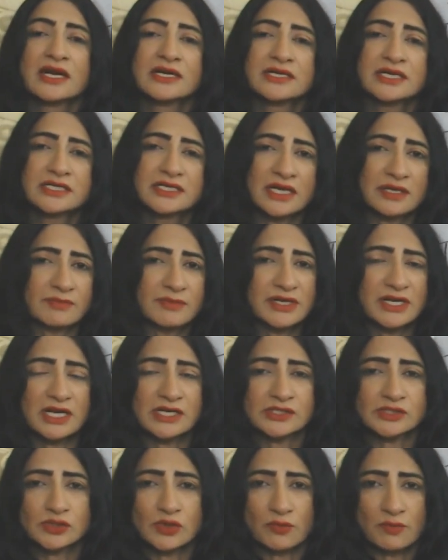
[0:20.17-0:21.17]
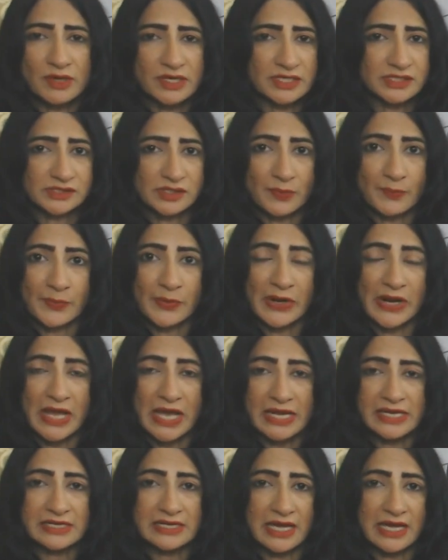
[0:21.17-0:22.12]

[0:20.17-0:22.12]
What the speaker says: determinants of money supply,